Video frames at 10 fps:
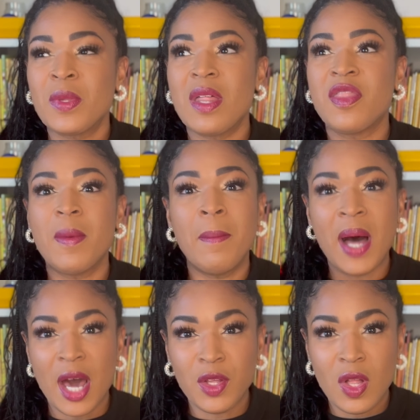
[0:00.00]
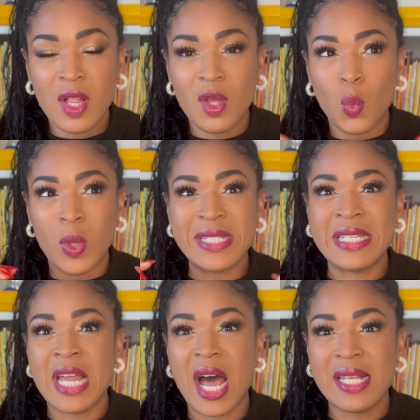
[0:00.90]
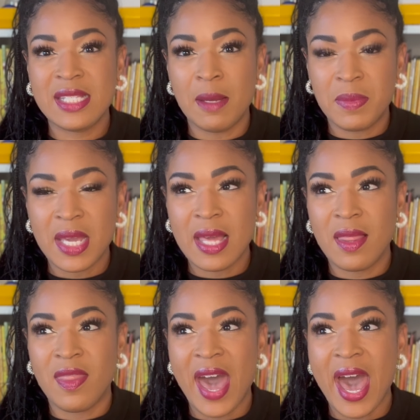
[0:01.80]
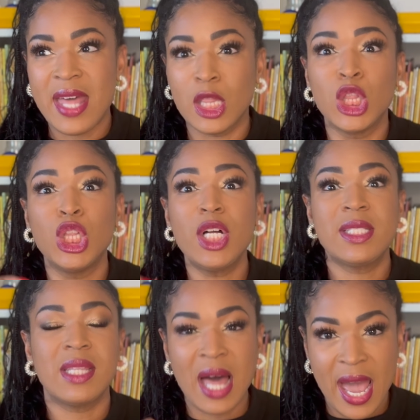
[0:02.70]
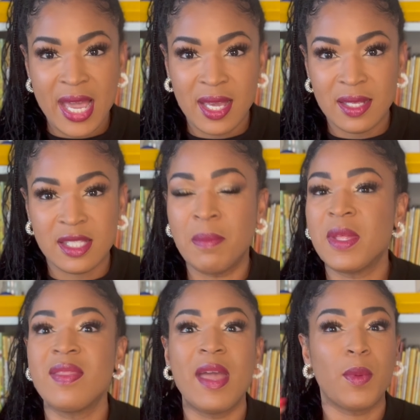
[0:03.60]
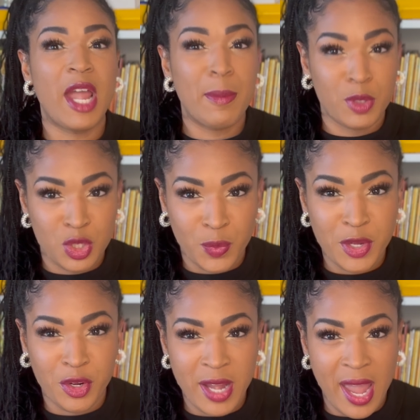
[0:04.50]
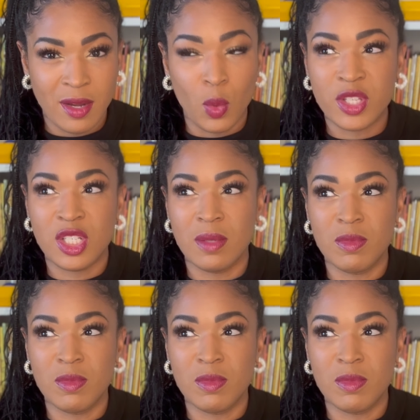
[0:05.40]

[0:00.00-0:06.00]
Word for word: the model was not something that looked like something they were able to recreate or to